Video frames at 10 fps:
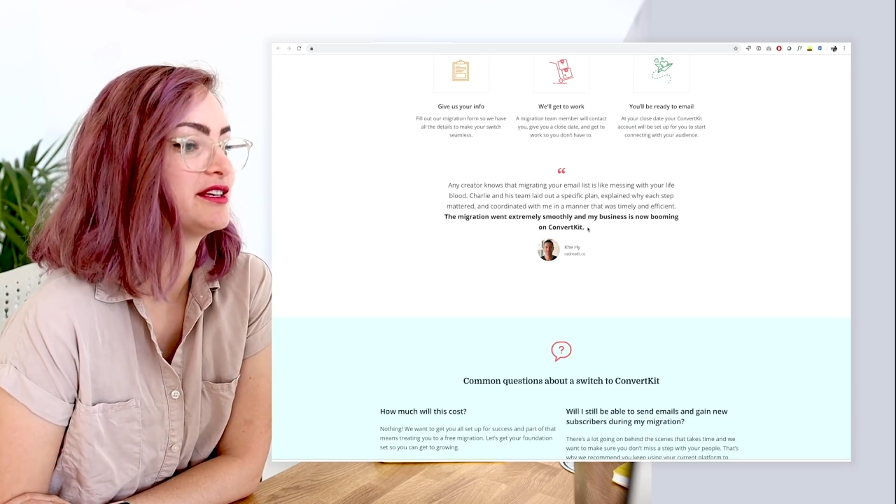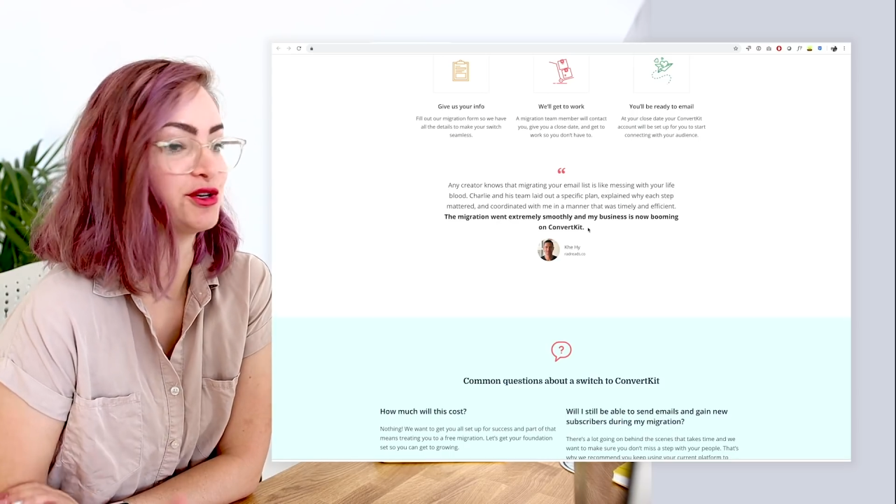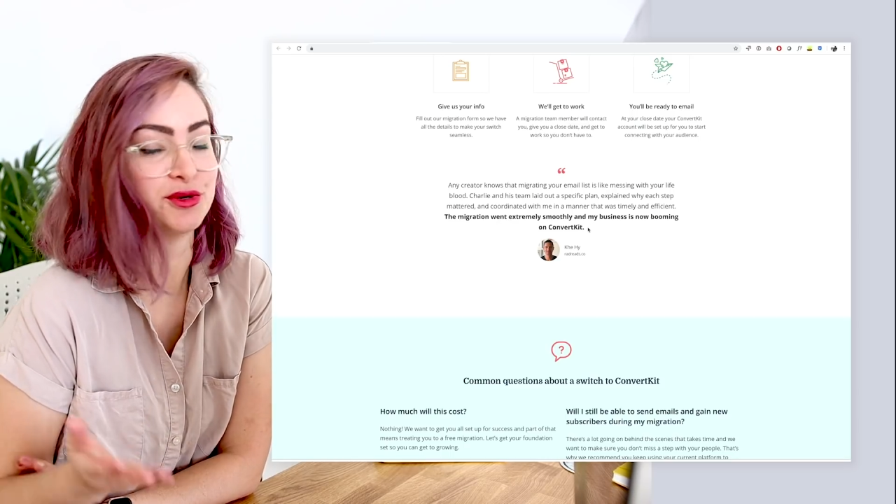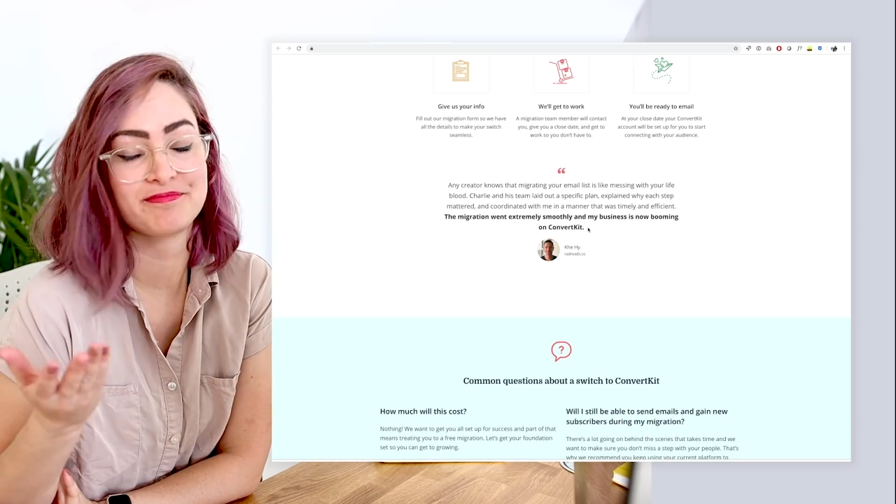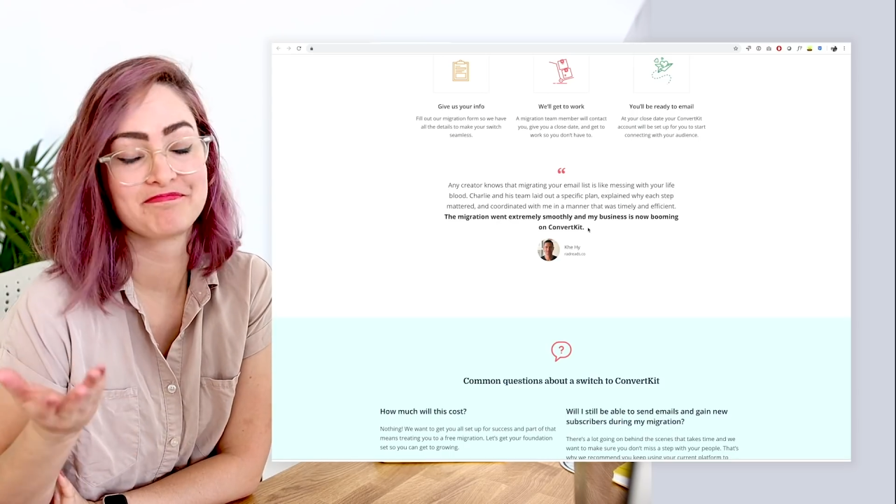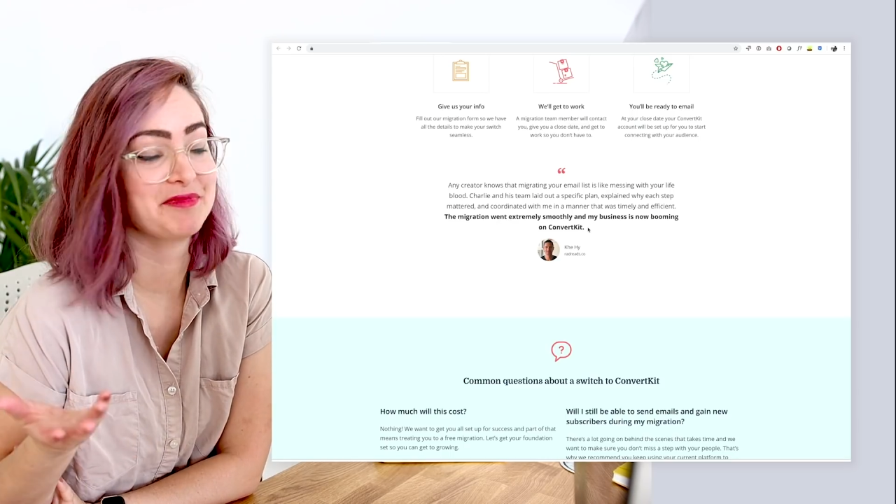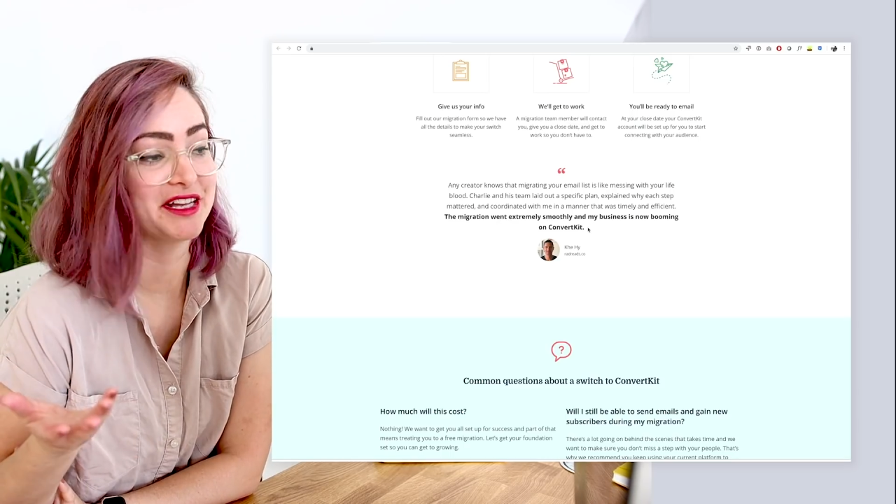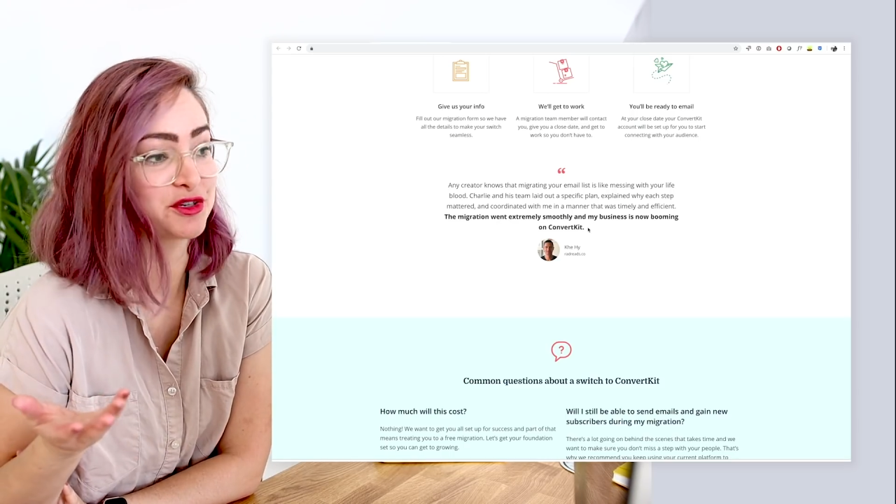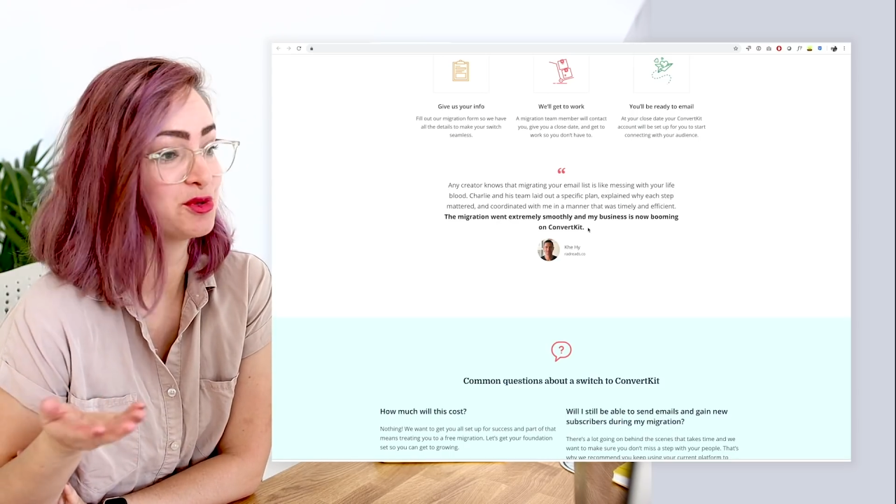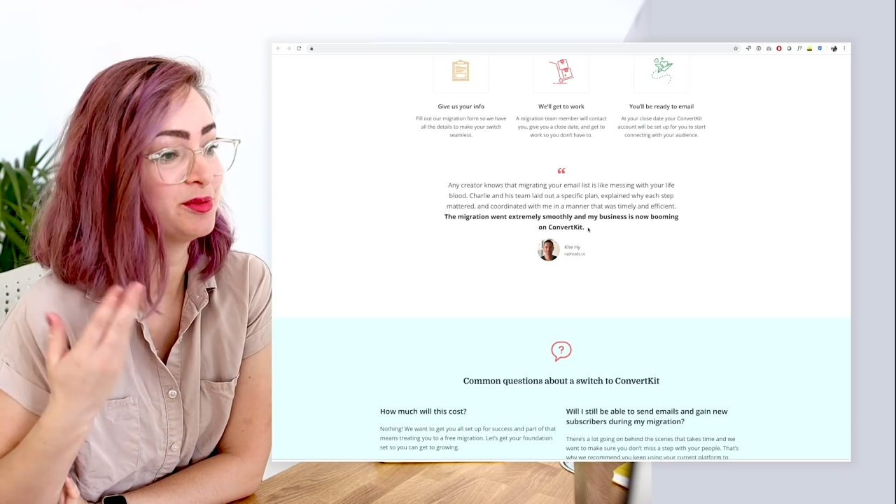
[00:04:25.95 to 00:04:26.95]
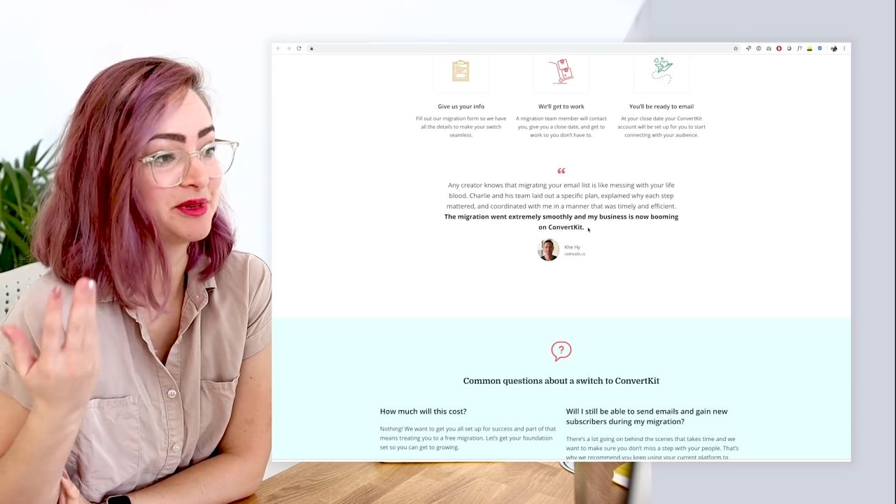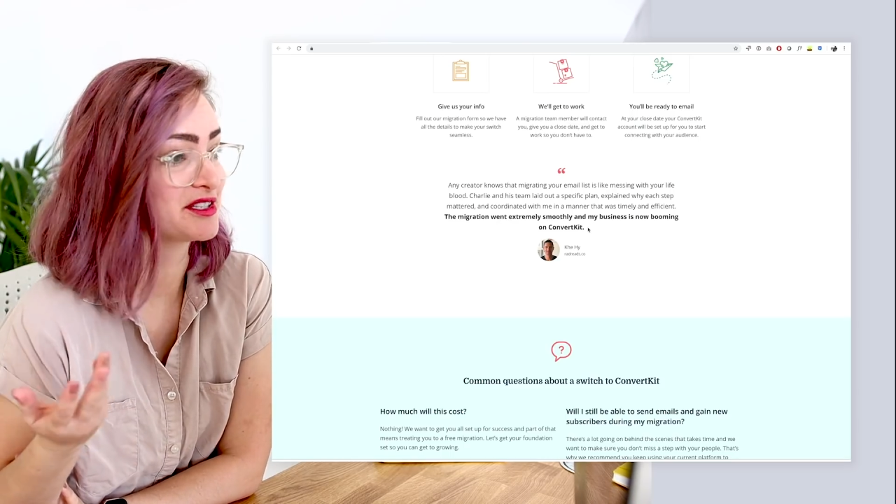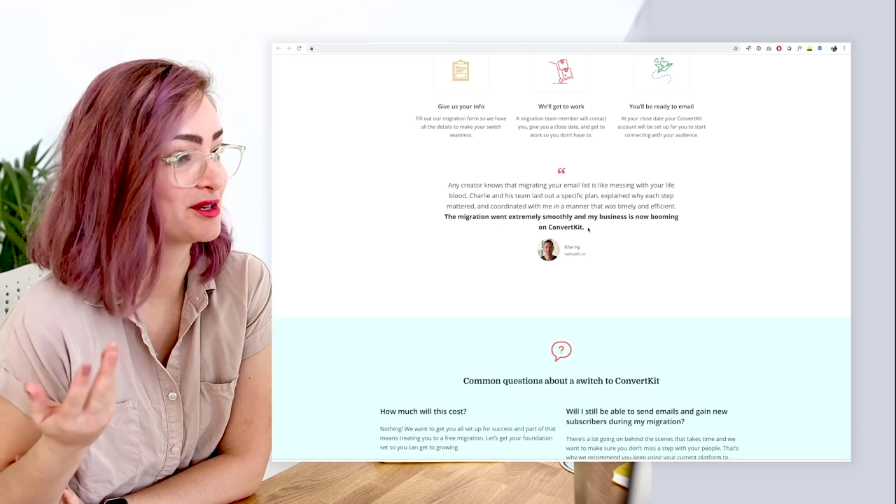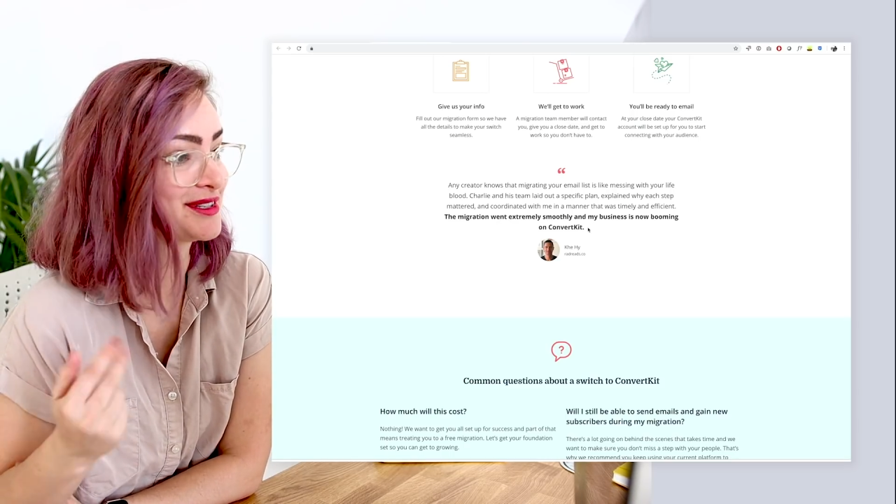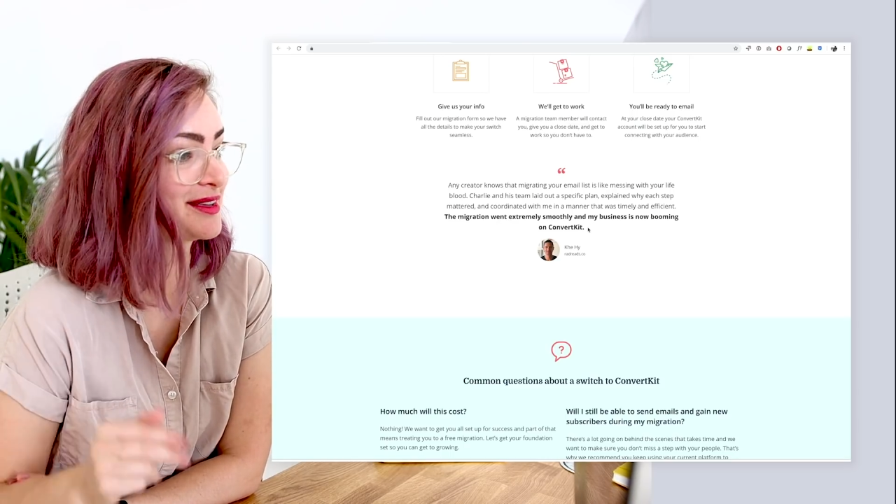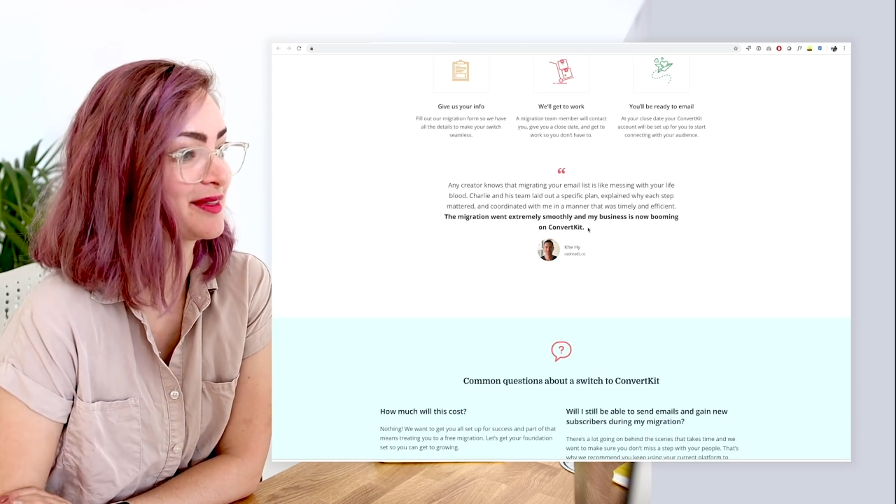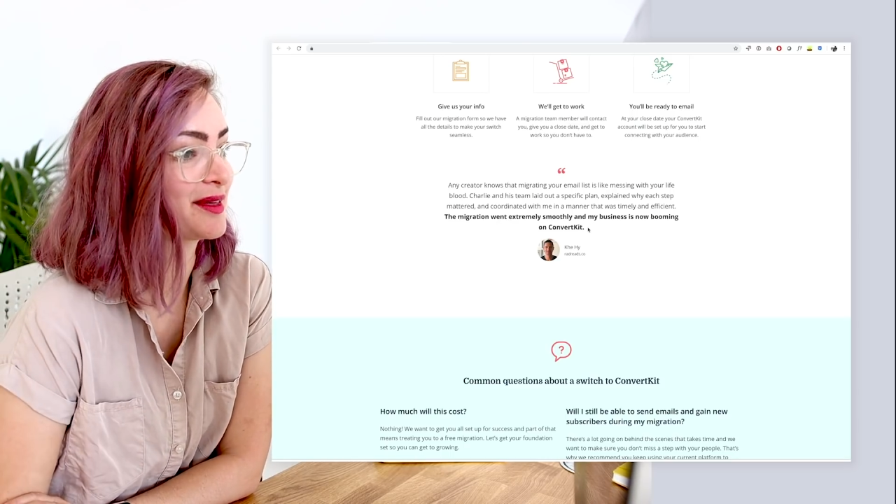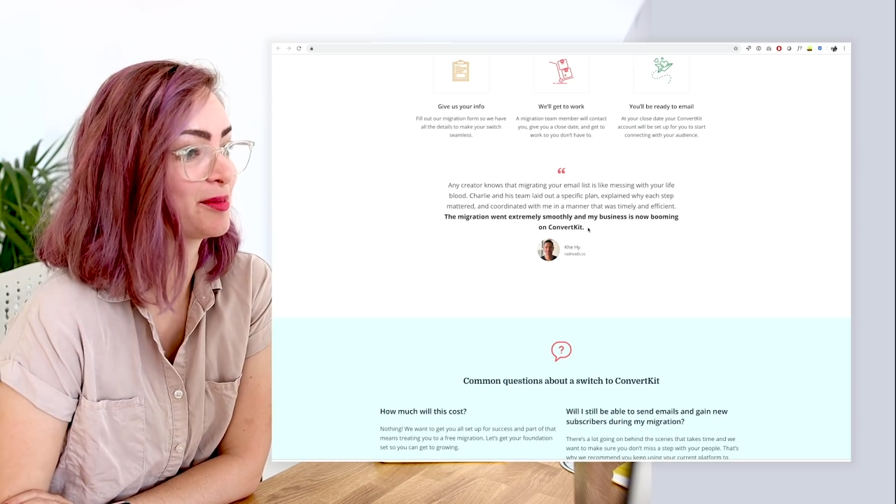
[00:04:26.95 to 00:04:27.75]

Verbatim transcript: So that's cool. That's not something